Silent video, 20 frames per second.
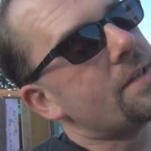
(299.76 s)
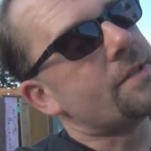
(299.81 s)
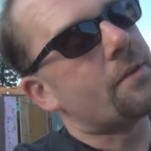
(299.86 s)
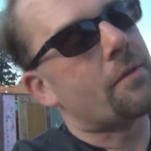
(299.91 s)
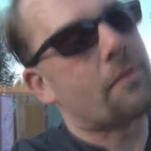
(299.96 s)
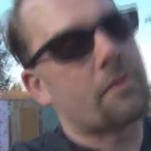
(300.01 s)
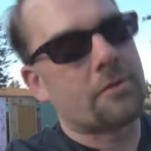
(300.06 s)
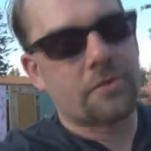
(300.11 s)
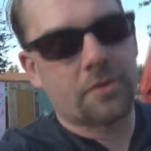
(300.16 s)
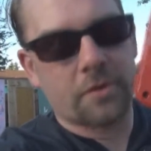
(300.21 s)
See
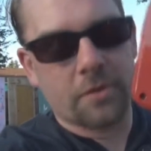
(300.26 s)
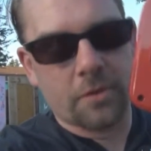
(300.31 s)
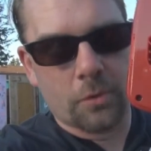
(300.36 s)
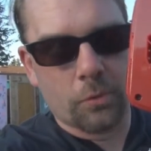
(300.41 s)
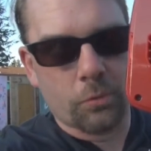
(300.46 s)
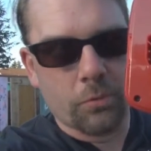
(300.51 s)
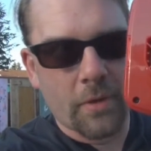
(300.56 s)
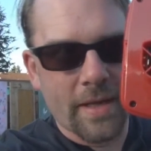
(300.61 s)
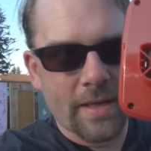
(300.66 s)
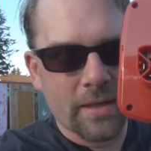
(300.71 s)
where those
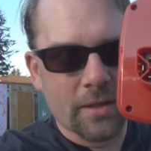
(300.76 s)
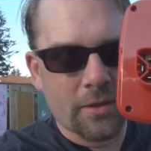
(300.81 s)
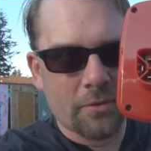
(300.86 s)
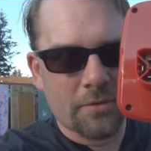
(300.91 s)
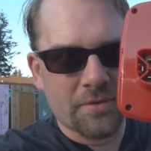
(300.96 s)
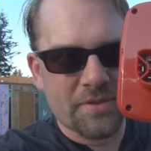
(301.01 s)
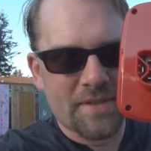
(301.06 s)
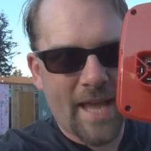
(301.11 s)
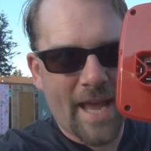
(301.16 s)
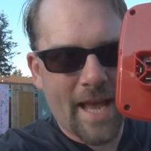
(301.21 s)
little red
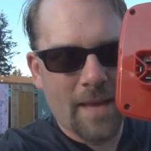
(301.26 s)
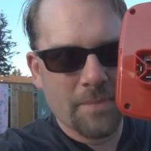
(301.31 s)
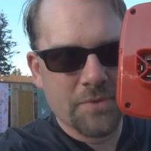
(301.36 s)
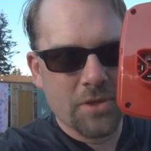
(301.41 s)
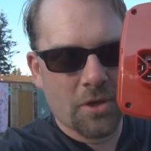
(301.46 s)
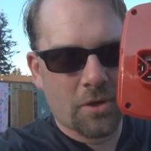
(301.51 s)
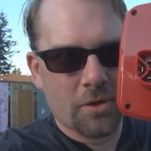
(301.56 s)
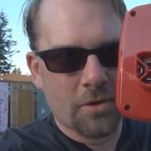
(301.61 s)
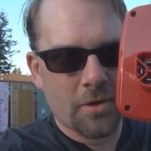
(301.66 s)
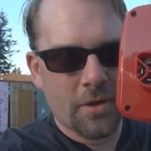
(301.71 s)
little
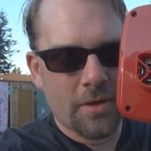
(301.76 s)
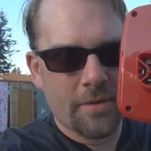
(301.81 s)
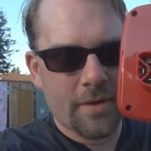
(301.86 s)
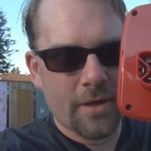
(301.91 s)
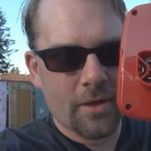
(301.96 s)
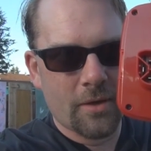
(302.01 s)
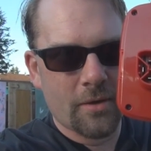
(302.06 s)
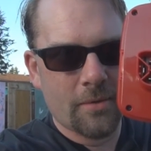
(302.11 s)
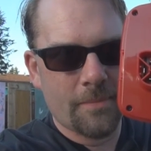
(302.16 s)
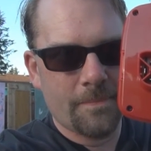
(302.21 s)
tabs are in
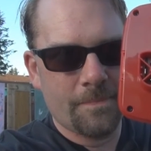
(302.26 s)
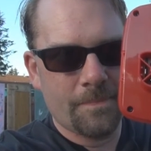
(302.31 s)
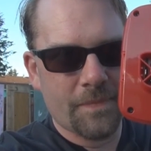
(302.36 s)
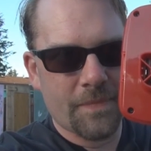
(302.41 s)
there?